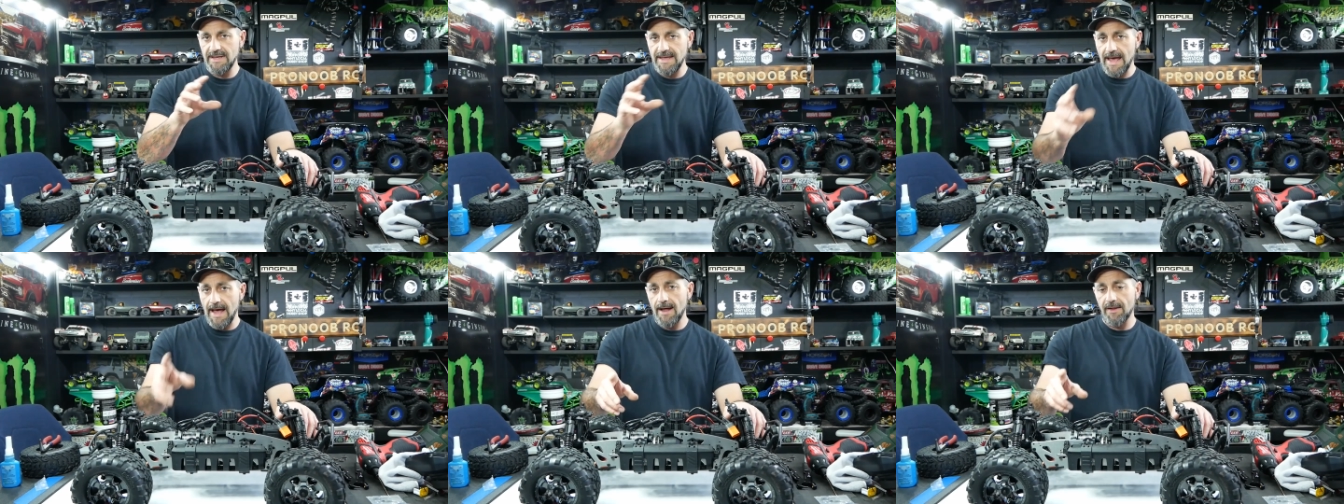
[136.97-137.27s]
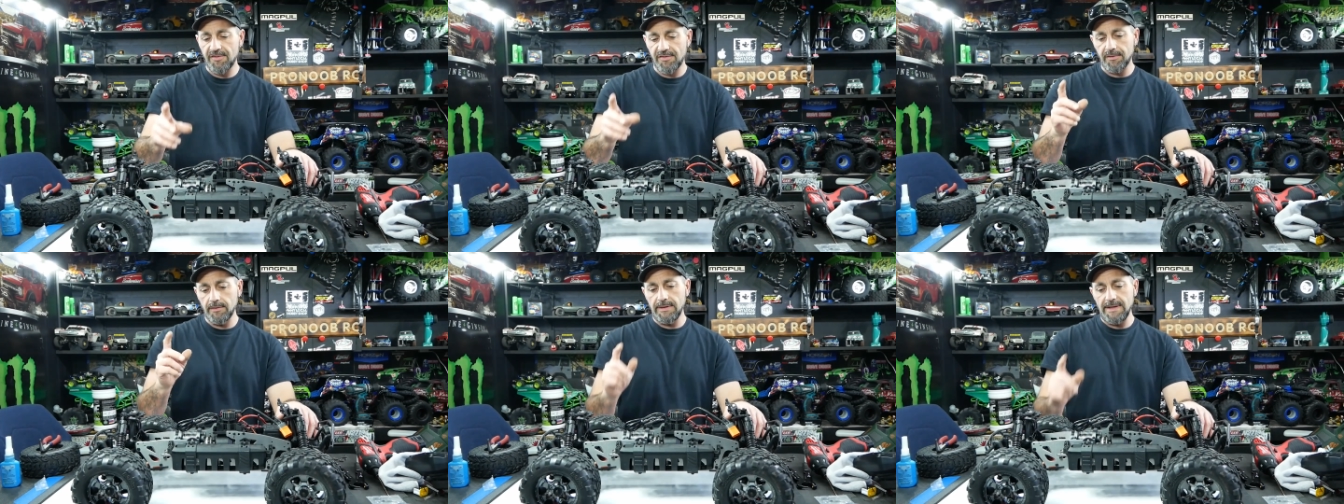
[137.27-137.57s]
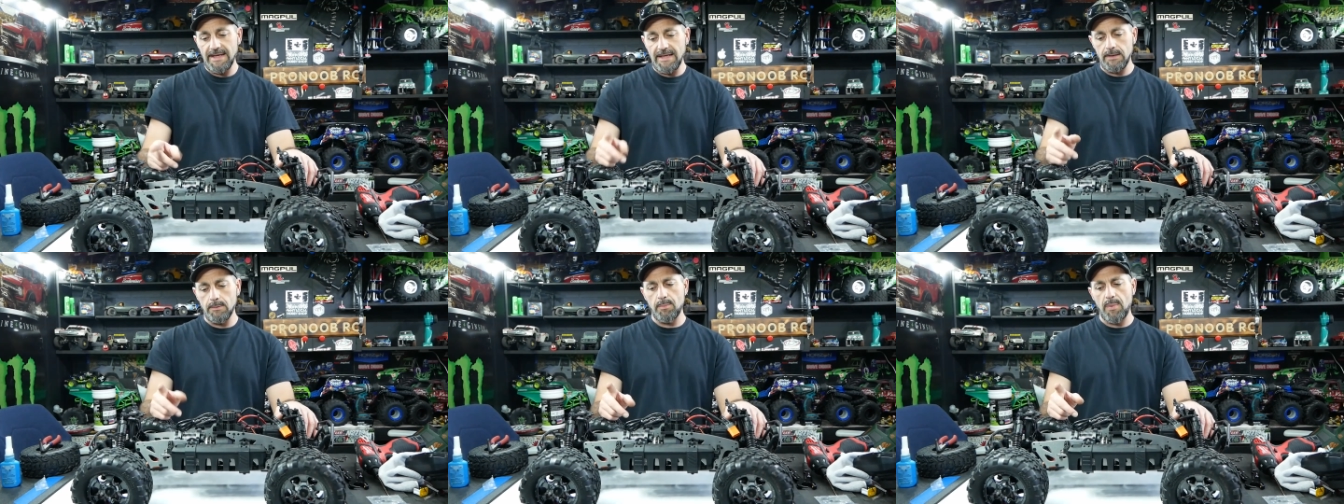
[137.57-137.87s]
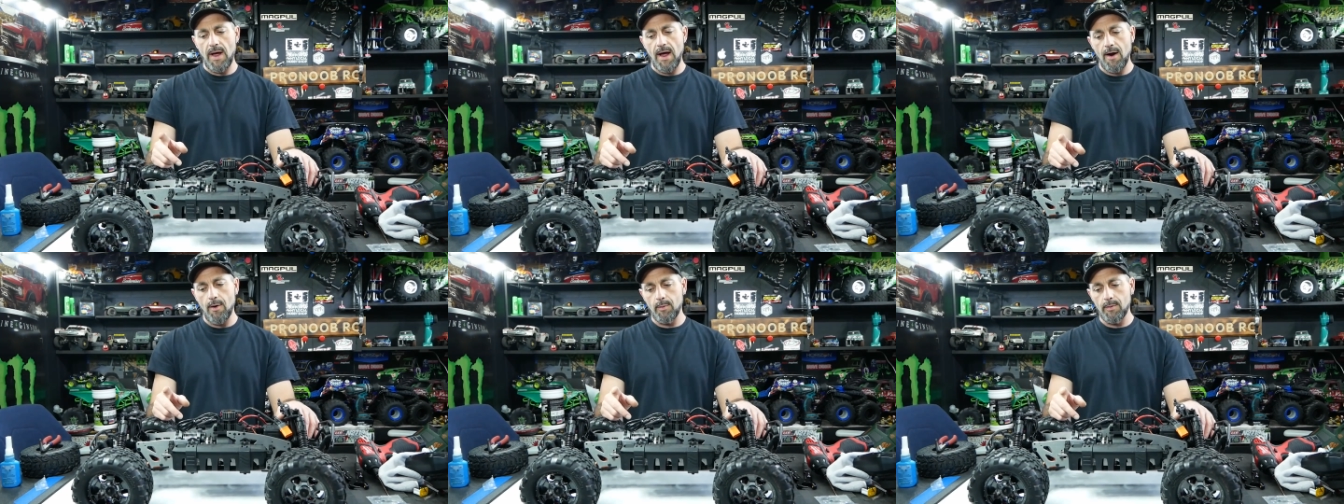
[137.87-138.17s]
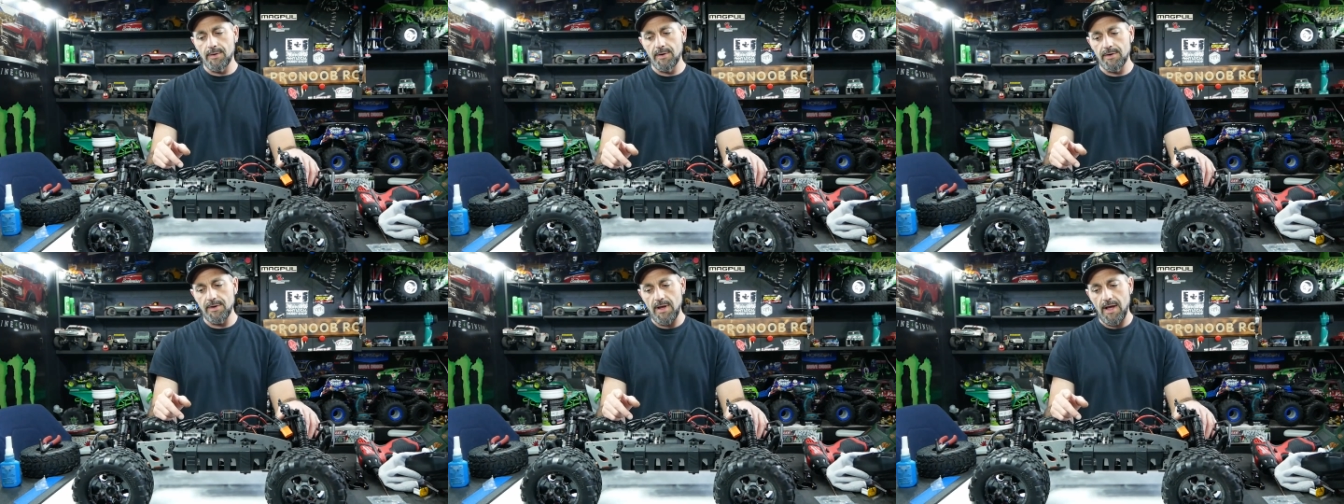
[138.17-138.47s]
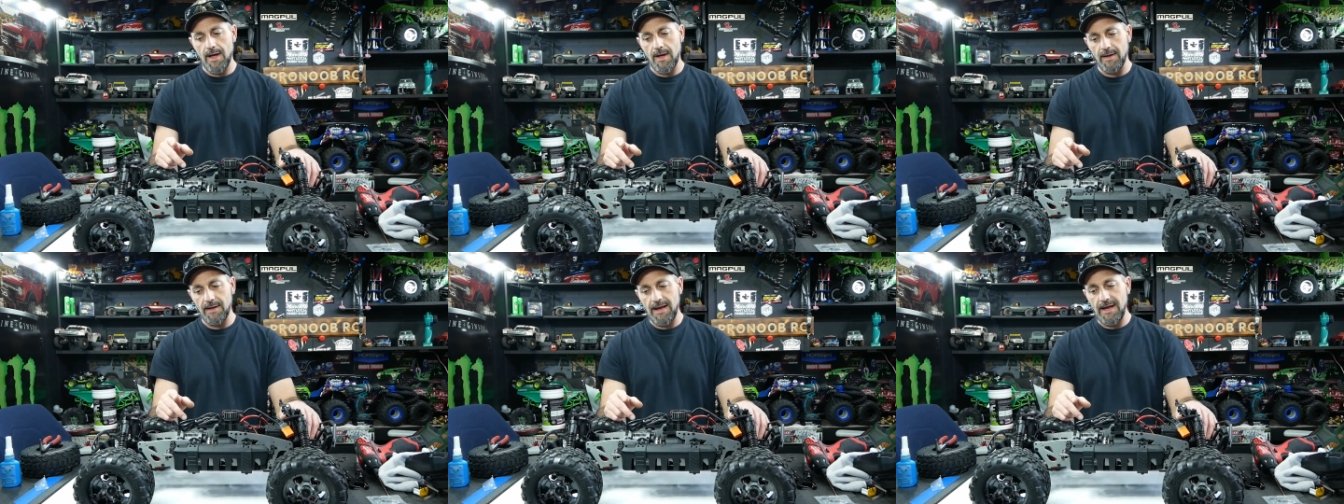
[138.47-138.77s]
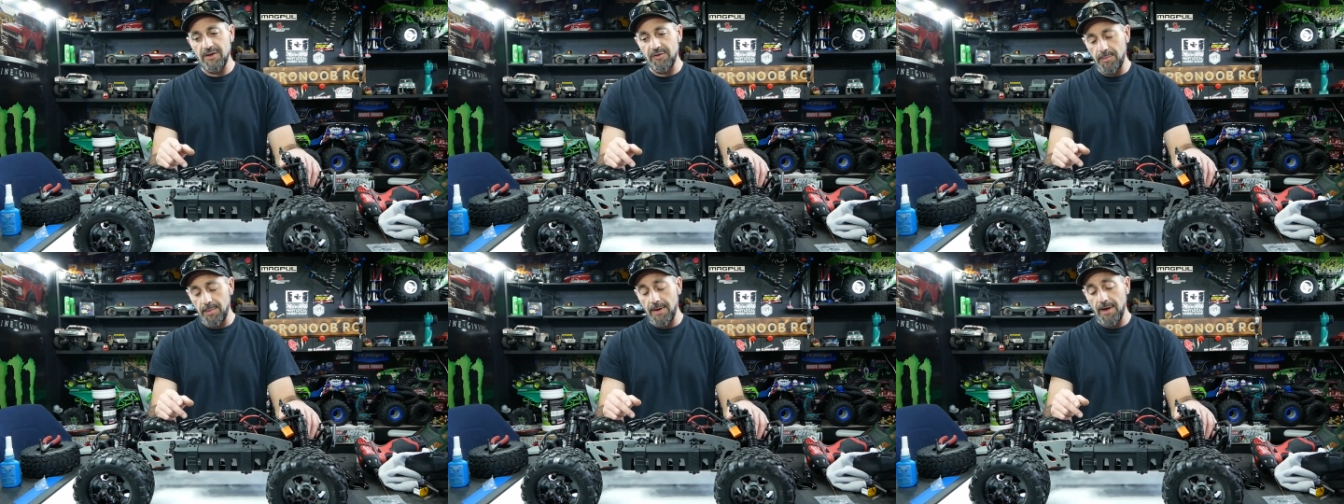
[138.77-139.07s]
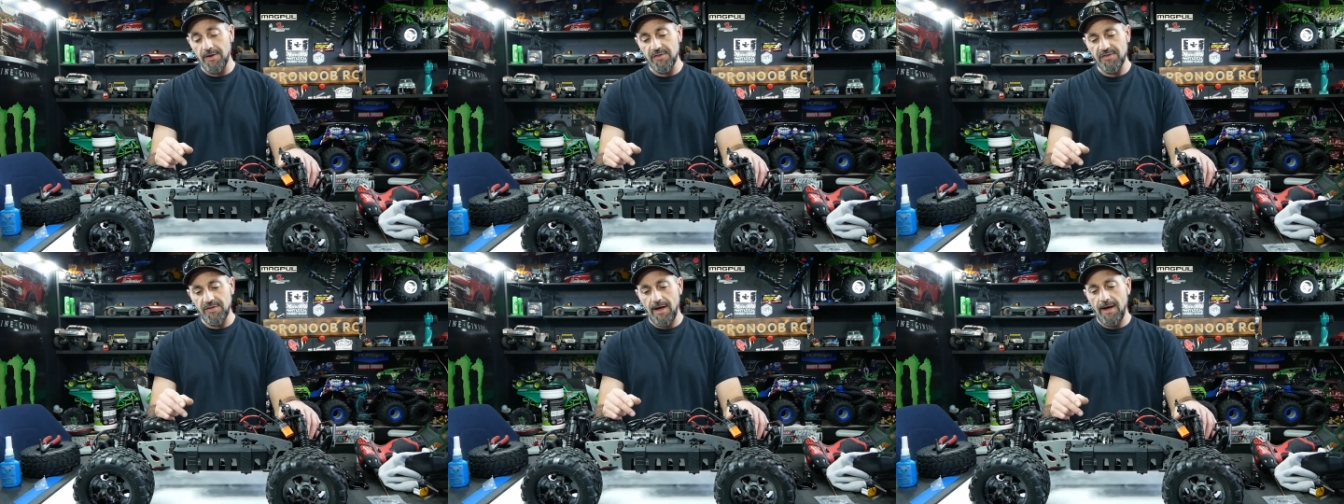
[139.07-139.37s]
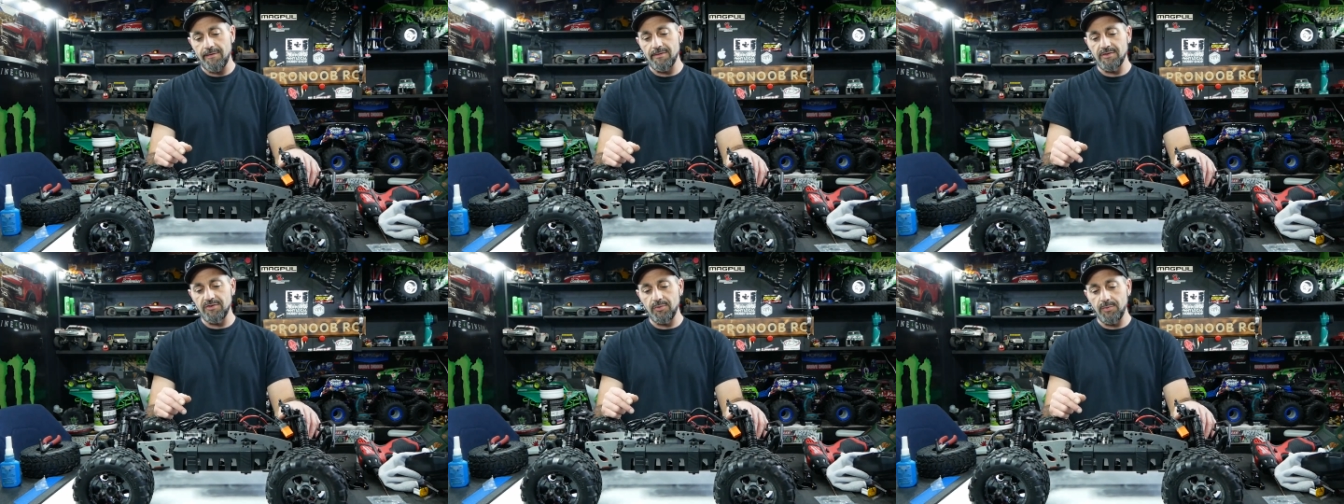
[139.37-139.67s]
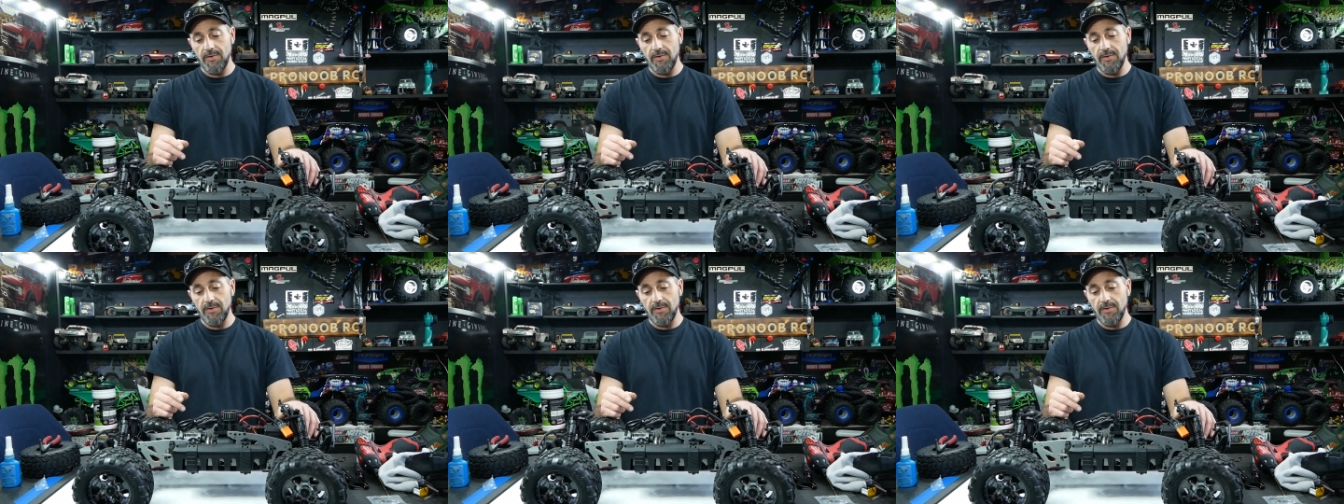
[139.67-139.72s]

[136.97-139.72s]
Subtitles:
gasoline powered HPI Savage.